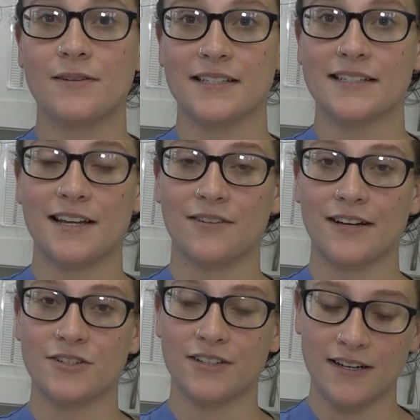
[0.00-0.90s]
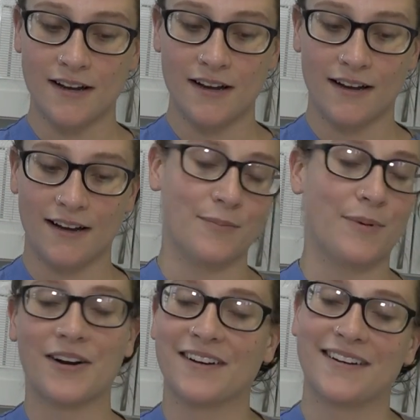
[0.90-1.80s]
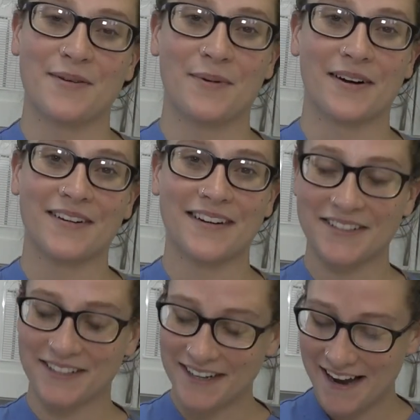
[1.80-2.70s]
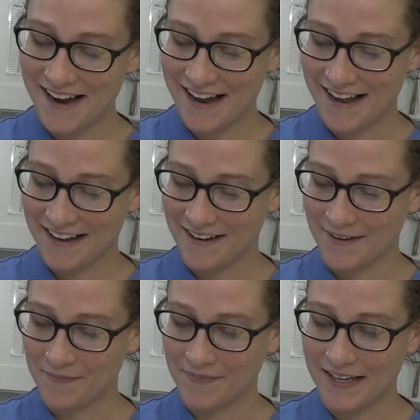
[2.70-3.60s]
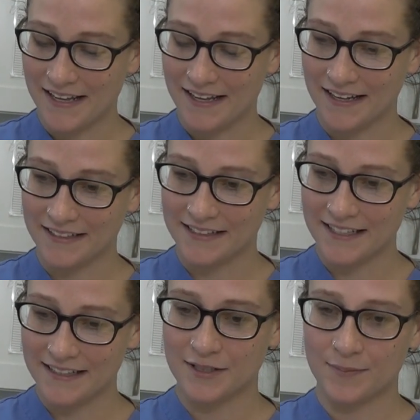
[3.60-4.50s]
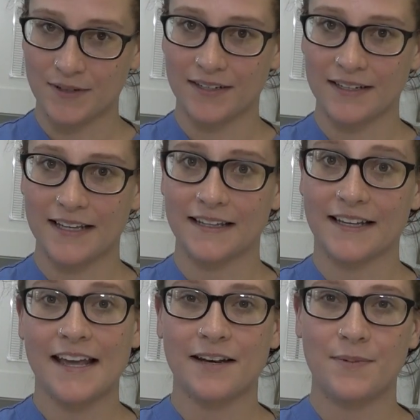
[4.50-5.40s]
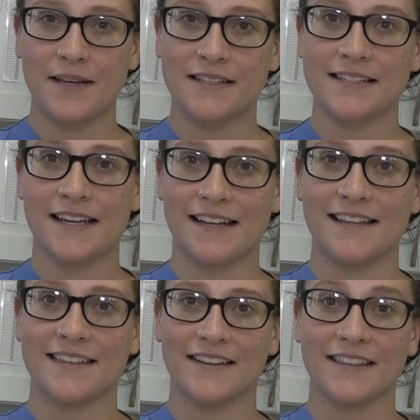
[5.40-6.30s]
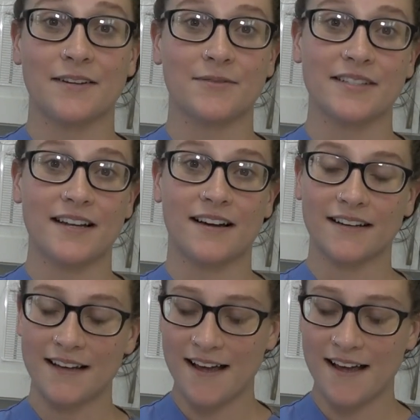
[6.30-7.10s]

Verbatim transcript: He was a state ranger, uh, par a park ranger, and um, he had seen this bird in the canopies and he thought that it was stuck.